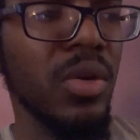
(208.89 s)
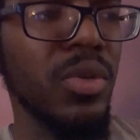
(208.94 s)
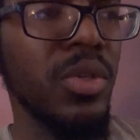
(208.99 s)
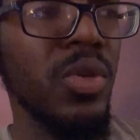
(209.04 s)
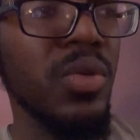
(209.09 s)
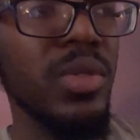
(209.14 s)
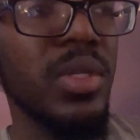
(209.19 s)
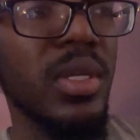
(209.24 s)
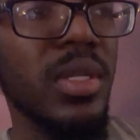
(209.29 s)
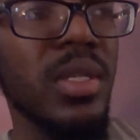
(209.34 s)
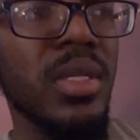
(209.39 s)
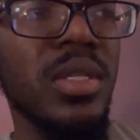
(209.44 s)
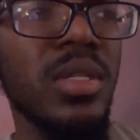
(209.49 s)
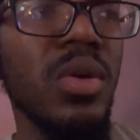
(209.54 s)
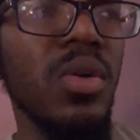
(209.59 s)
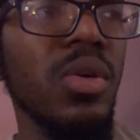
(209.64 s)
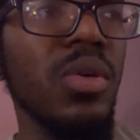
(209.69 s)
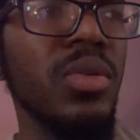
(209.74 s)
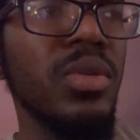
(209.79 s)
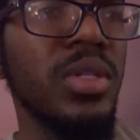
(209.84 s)
Using
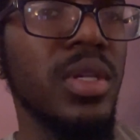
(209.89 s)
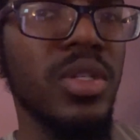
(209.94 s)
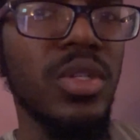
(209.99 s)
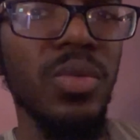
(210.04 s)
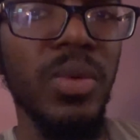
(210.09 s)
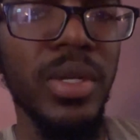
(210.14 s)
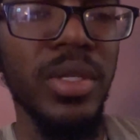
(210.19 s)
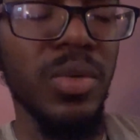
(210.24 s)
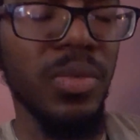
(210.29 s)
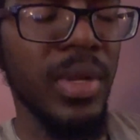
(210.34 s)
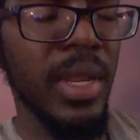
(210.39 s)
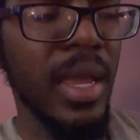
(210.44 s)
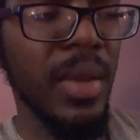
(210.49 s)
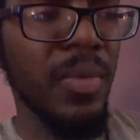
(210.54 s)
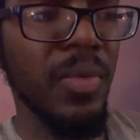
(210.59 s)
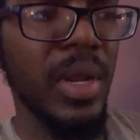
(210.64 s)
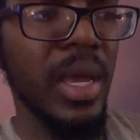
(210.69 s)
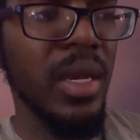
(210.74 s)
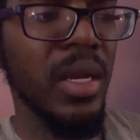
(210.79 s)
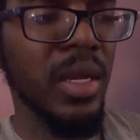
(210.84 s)
this whole situation, what
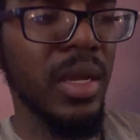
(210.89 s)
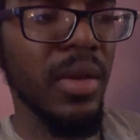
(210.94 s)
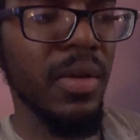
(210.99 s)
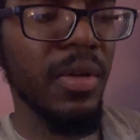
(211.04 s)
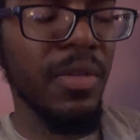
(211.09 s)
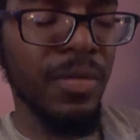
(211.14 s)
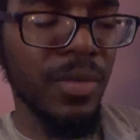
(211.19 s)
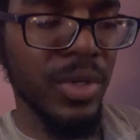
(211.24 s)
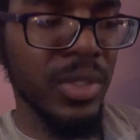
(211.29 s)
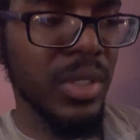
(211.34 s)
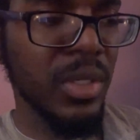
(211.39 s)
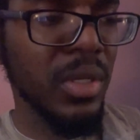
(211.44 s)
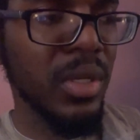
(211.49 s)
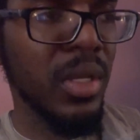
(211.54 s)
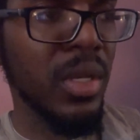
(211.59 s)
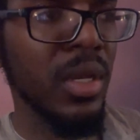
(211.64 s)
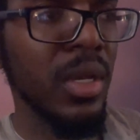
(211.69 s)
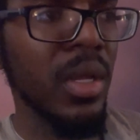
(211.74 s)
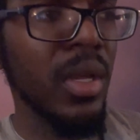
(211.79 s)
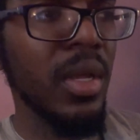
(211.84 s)
happened with Etika,
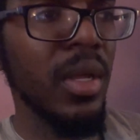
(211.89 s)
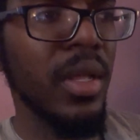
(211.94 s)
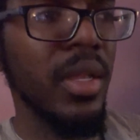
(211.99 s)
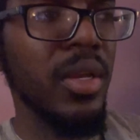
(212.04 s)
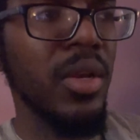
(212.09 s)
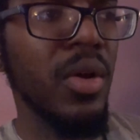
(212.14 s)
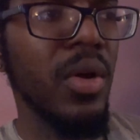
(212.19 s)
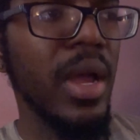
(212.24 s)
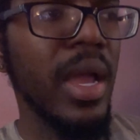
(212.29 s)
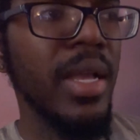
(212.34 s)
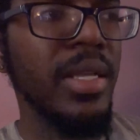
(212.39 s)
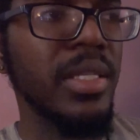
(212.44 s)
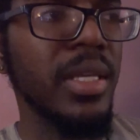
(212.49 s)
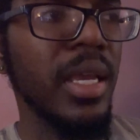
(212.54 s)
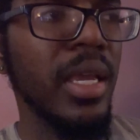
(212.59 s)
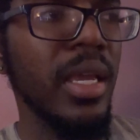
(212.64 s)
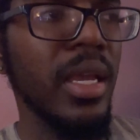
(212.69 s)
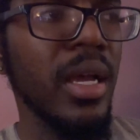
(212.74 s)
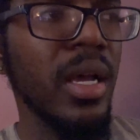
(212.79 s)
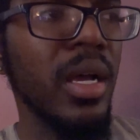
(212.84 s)
unfortunately,
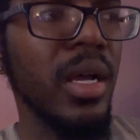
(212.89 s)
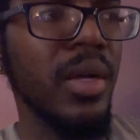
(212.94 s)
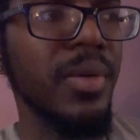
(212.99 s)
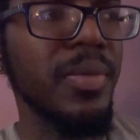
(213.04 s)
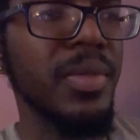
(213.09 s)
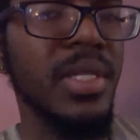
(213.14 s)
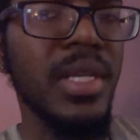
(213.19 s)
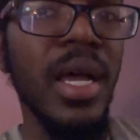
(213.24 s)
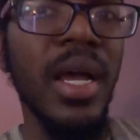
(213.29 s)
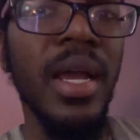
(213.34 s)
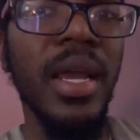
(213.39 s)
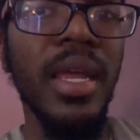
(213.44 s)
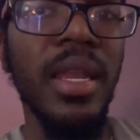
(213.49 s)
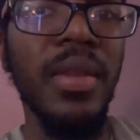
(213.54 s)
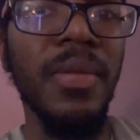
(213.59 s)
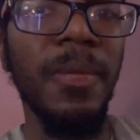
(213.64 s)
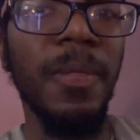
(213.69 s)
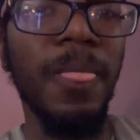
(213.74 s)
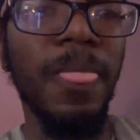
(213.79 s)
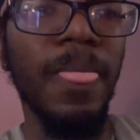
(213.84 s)
as a
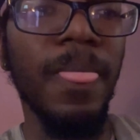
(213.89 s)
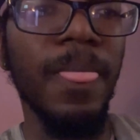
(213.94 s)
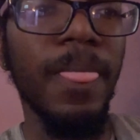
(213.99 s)
sign,